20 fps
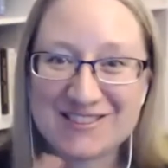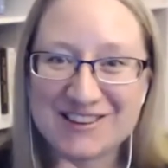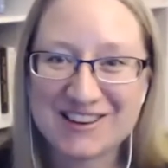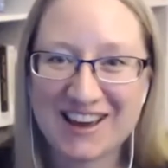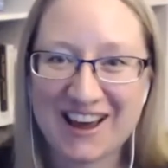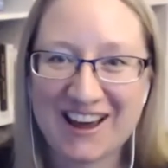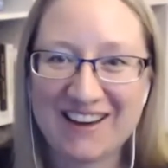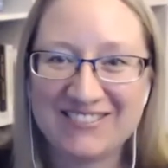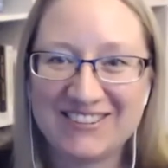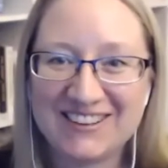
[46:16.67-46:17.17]
So
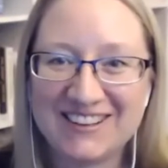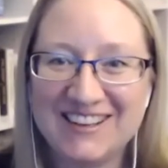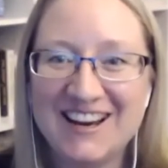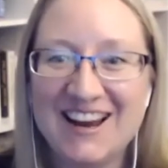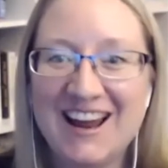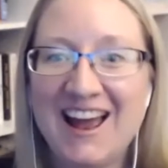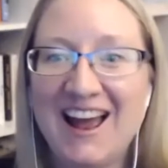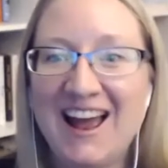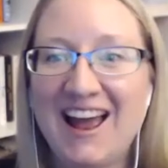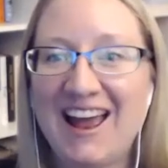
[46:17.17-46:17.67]
the cover
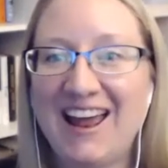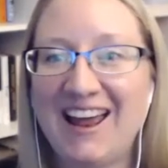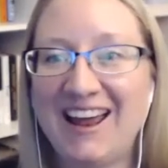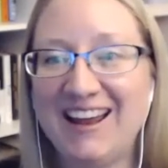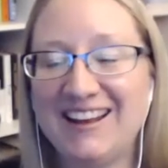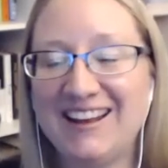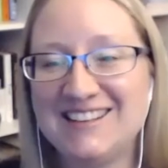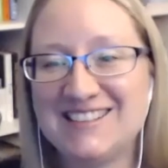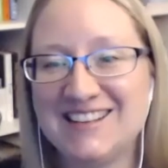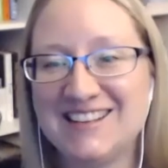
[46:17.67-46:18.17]

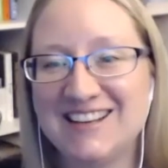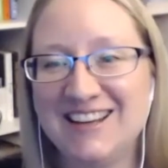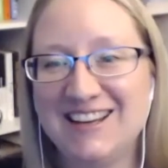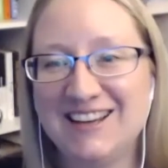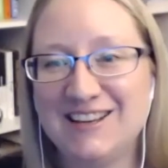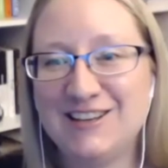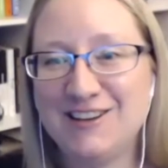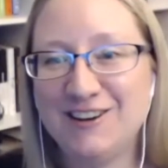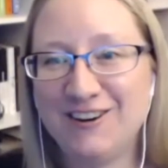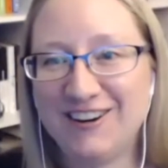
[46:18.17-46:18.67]
and
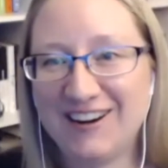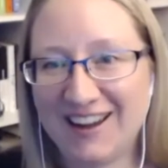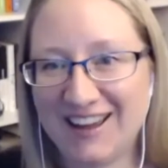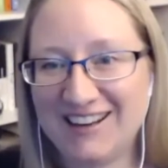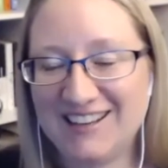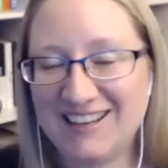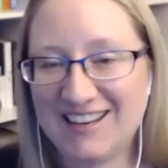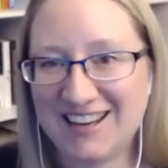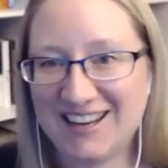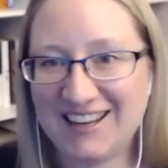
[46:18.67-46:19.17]
your
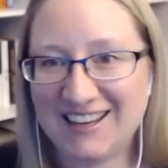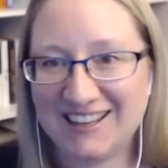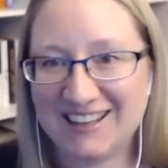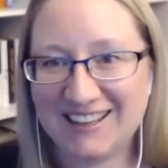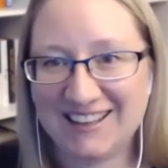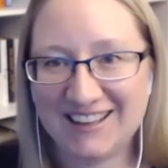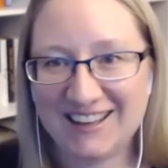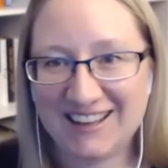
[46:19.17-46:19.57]
editing